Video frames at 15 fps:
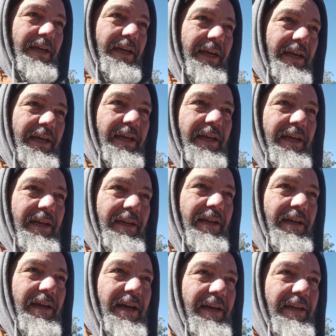and
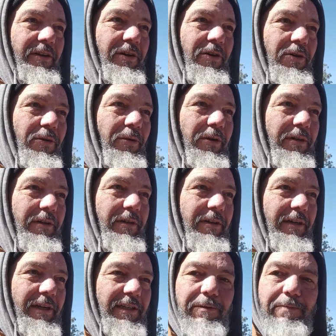I know
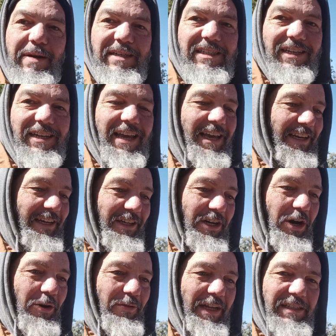a domesticated
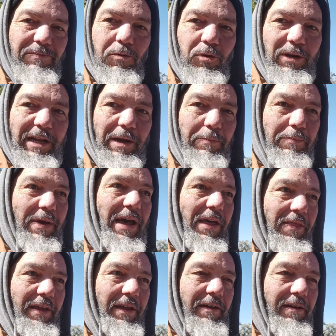goat that's more like a pet
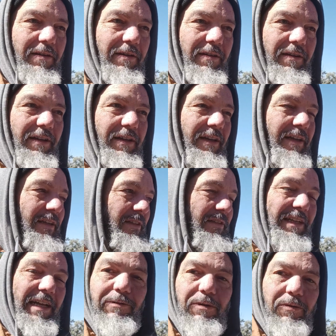than it is
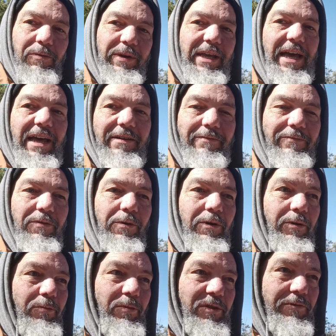like what we had them
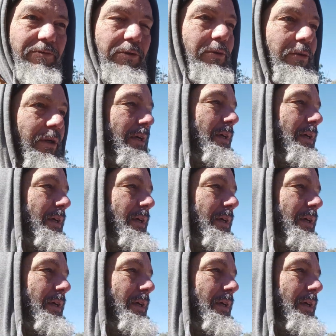for was food.